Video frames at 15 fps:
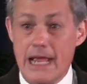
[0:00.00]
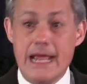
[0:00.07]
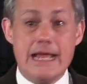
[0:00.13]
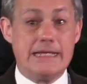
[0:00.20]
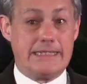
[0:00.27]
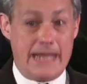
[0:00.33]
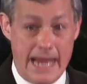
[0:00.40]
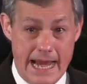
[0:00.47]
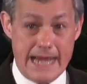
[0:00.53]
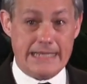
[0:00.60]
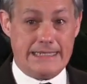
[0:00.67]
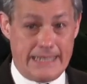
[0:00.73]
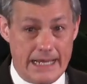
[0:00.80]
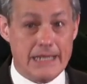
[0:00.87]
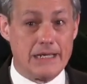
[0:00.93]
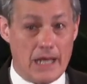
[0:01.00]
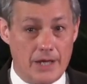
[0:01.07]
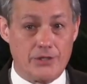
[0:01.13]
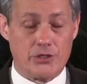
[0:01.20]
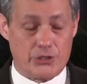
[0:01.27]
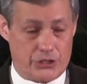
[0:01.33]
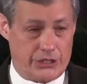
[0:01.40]
is he did
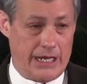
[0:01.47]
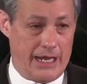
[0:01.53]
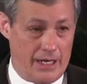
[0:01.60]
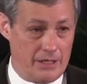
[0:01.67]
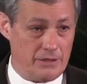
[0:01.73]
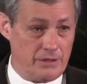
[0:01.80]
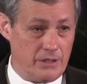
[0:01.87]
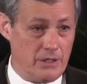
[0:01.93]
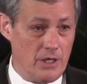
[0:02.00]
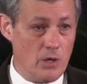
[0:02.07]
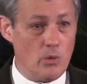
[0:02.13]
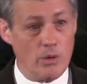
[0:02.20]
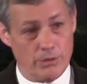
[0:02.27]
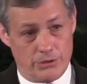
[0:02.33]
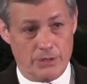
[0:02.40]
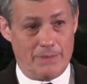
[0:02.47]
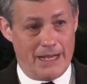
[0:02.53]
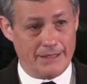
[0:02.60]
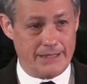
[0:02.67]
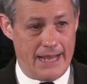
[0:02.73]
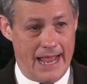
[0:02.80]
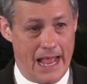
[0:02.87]
understand what was
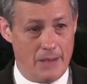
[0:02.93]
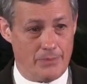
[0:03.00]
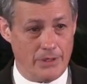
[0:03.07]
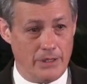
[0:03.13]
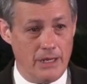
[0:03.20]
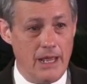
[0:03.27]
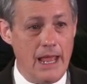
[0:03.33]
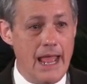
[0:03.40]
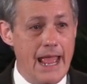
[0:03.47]
about to happen,